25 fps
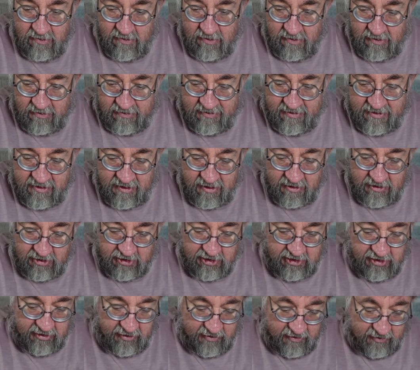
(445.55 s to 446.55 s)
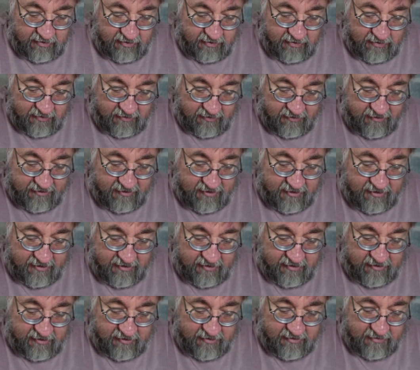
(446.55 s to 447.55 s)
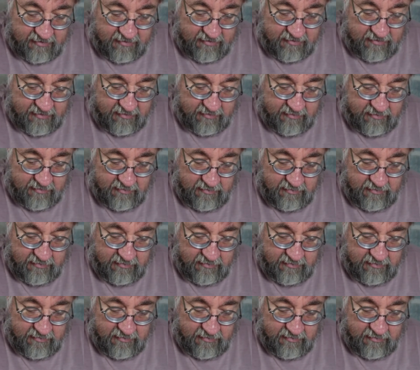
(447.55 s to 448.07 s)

attaching these,